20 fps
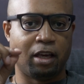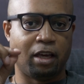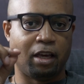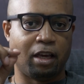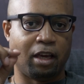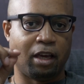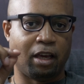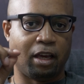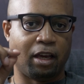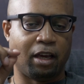
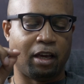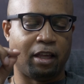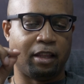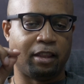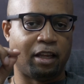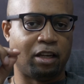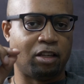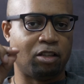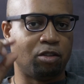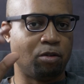And
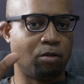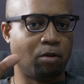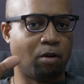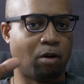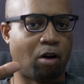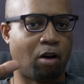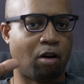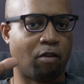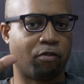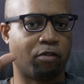they do
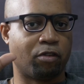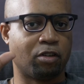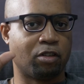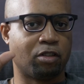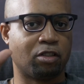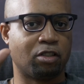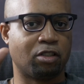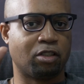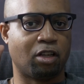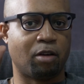offer
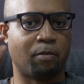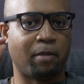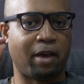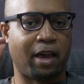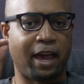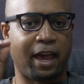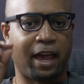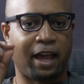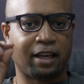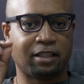some
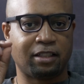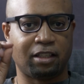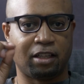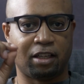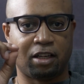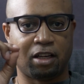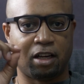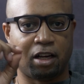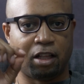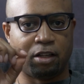
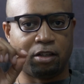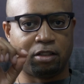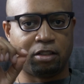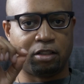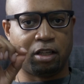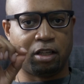accent colors.